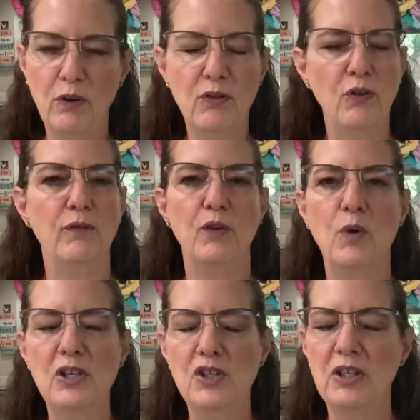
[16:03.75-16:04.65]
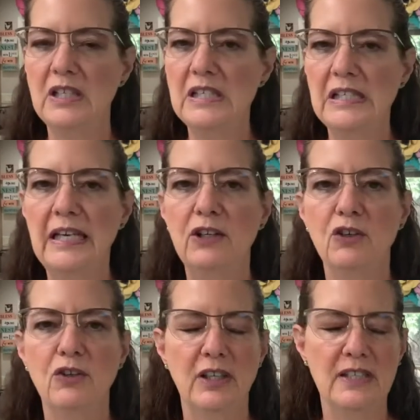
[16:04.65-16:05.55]
So if you're watching this
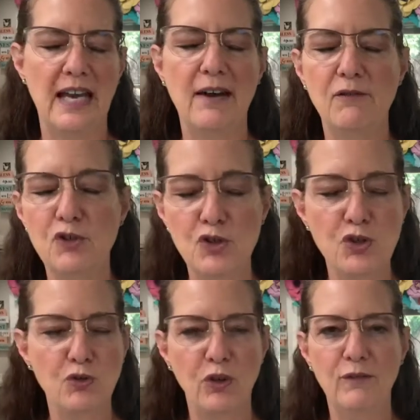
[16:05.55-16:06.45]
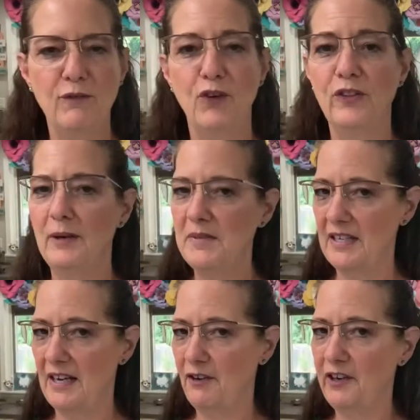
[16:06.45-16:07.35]
later and it's after June 24th, I'm
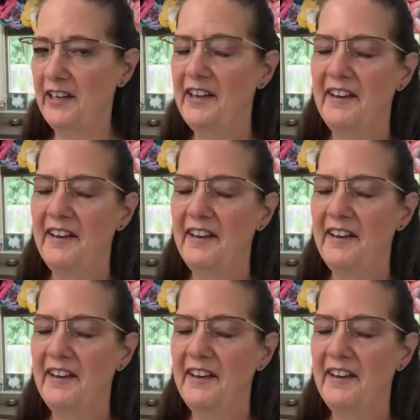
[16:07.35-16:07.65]
sorry.